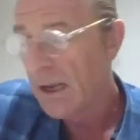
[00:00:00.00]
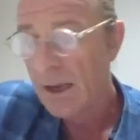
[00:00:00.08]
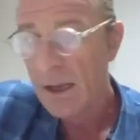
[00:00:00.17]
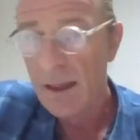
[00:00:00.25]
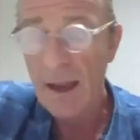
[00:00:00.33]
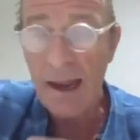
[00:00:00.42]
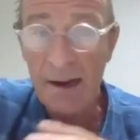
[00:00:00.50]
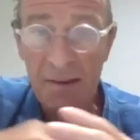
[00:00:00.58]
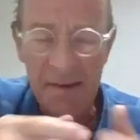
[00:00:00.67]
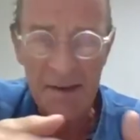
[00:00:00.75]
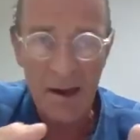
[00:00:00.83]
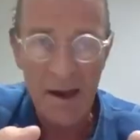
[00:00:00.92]
The
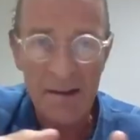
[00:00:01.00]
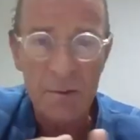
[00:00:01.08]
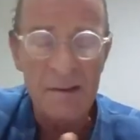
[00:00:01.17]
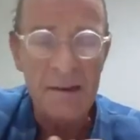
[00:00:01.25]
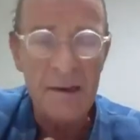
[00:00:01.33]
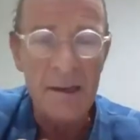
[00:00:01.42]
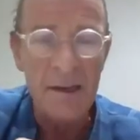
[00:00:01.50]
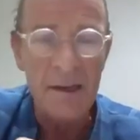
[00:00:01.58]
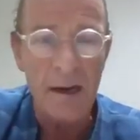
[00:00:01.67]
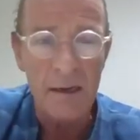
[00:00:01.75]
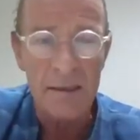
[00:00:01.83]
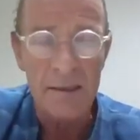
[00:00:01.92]
exercise was
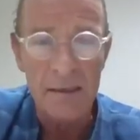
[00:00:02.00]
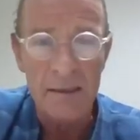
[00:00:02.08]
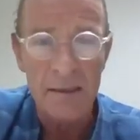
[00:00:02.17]
conducted